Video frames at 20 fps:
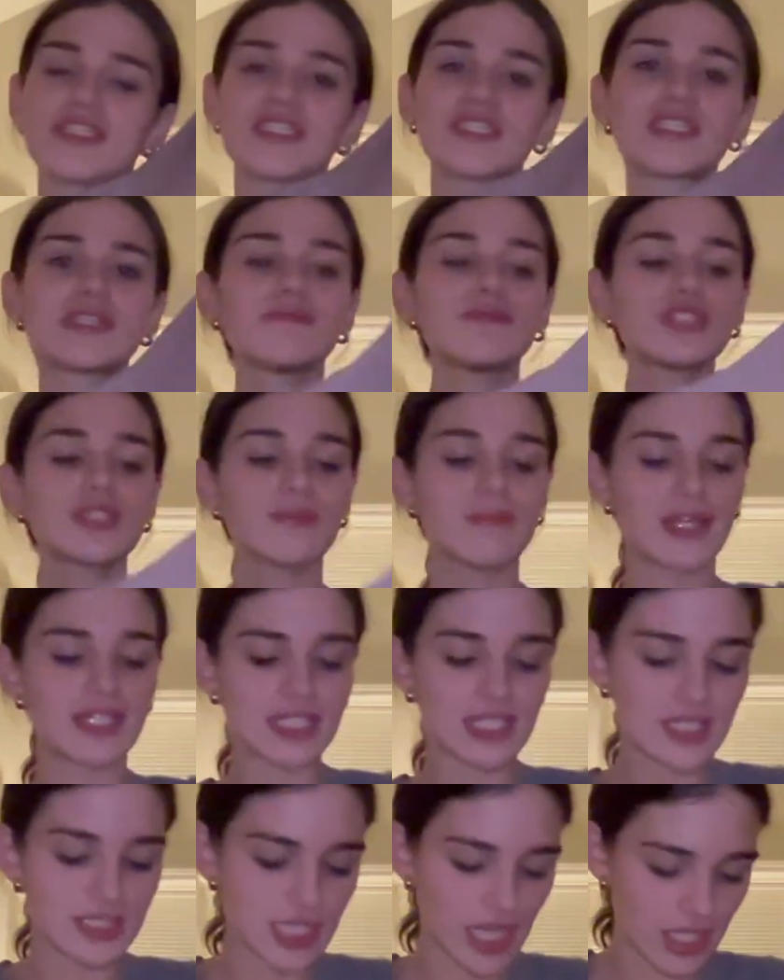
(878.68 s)
just the most
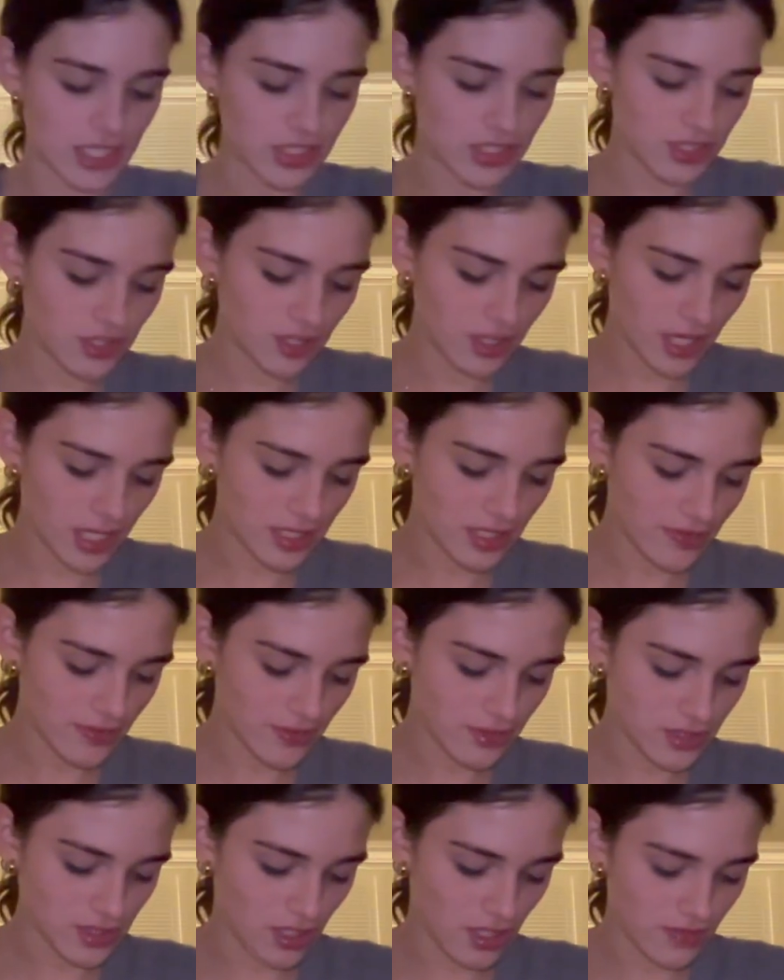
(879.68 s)
amazing texture and look how
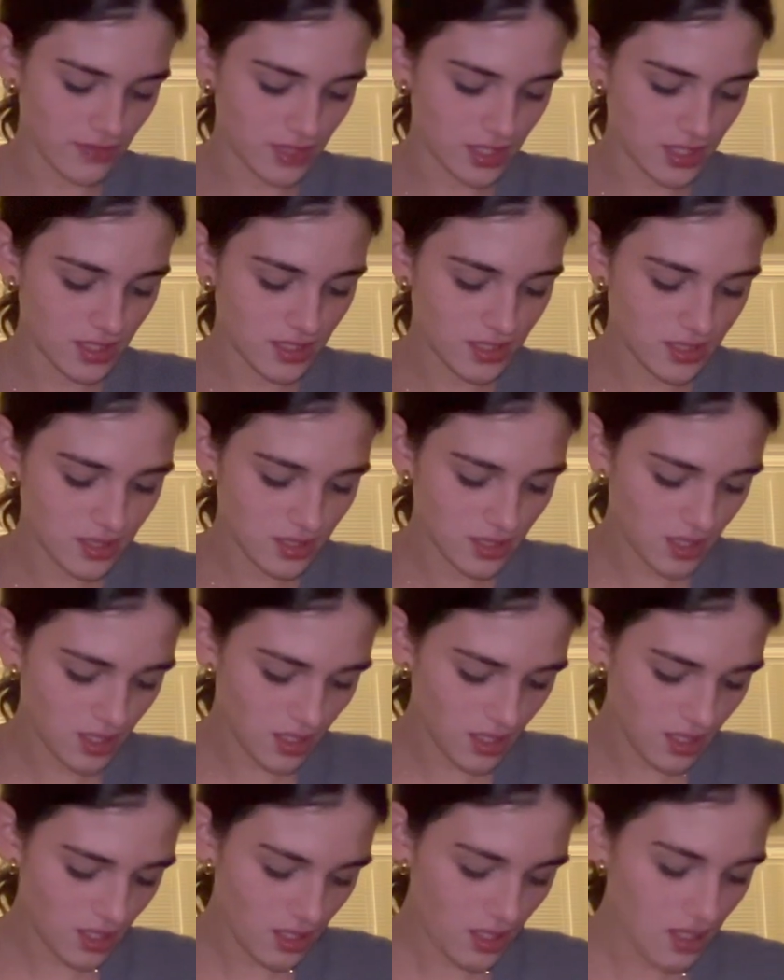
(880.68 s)
soft it is.
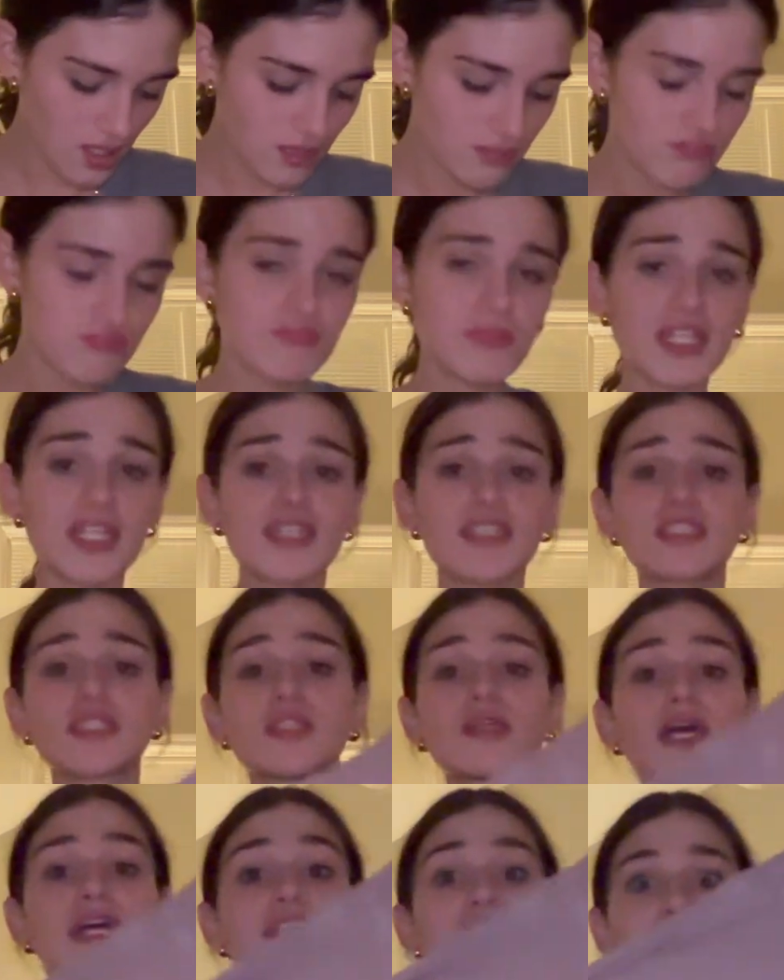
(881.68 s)
And it's
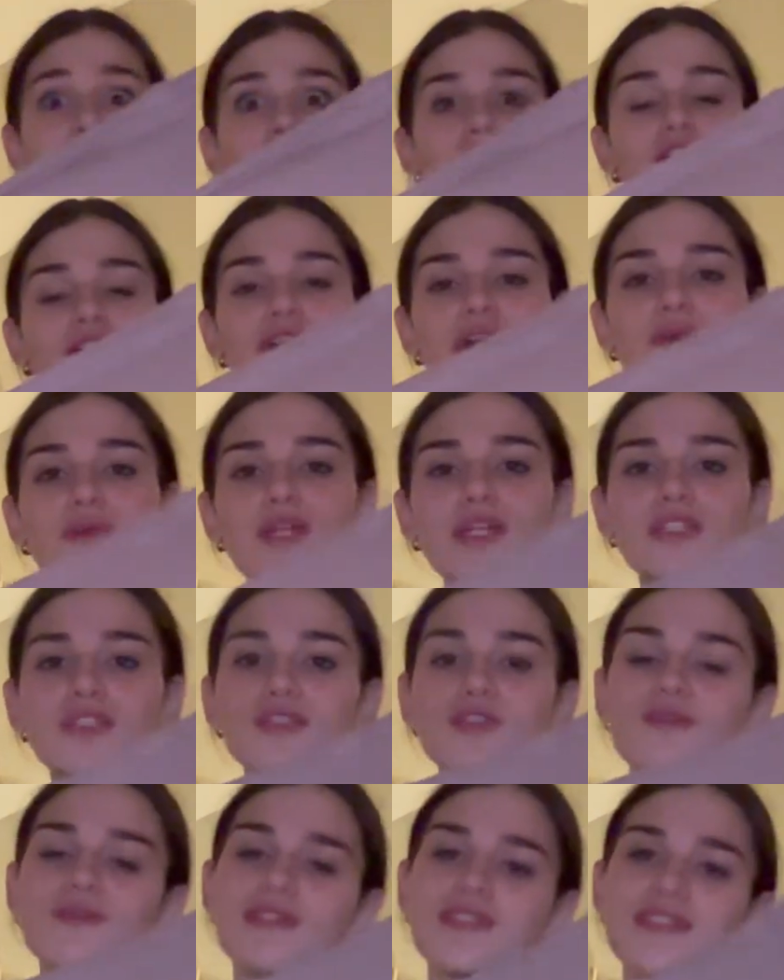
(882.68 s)
the it's the color I wanted
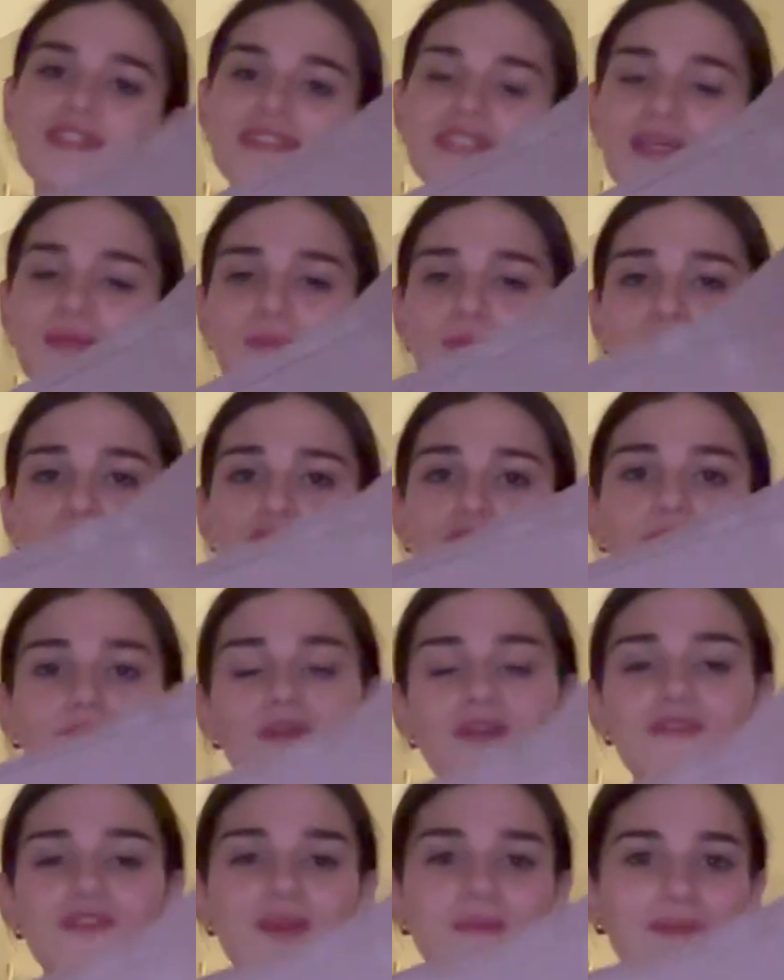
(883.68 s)
too. It's this like beautiful
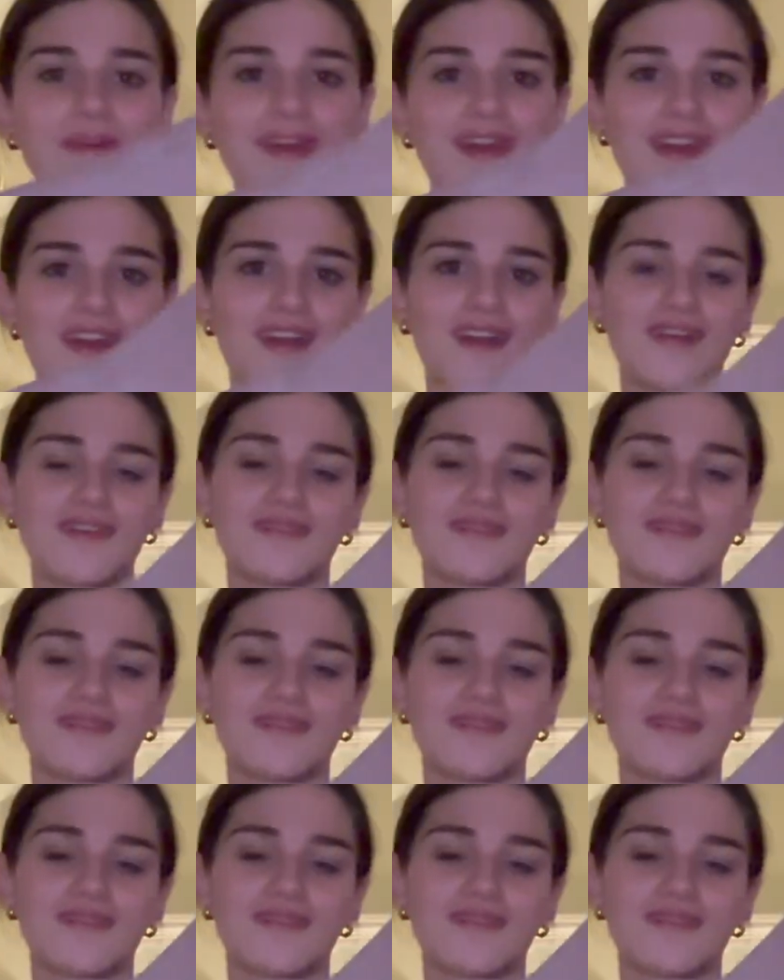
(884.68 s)
mauve pink.